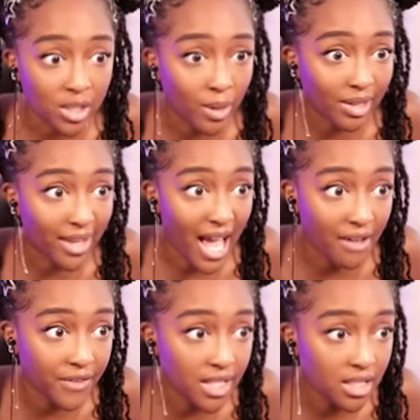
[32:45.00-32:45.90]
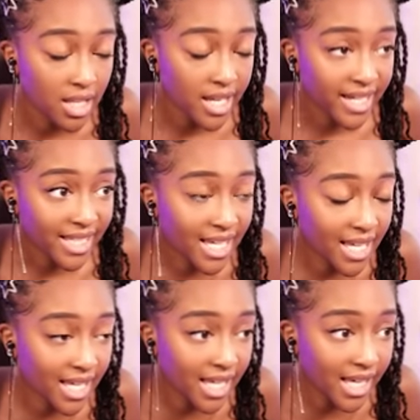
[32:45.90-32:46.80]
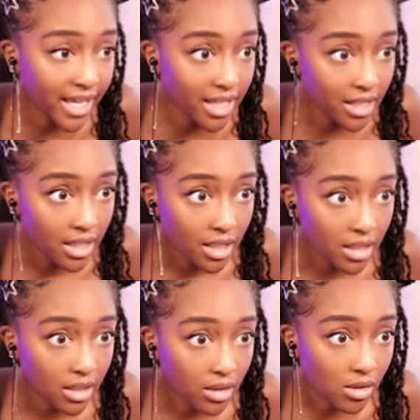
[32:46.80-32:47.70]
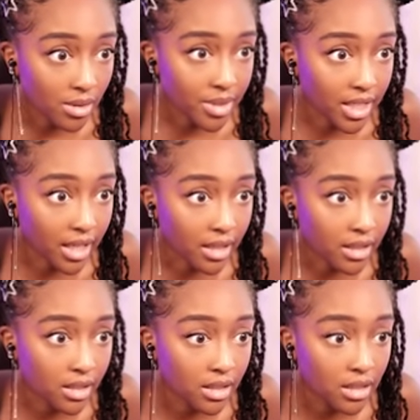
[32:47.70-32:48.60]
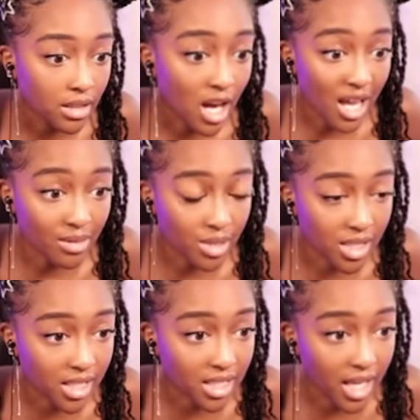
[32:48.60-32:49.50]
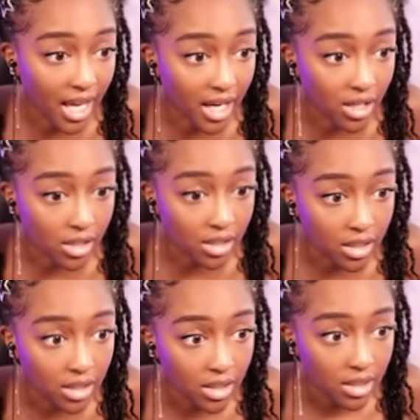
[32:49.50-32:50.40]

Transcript: someone laughing. Kiki key. Oh, I'm scared. I am scared.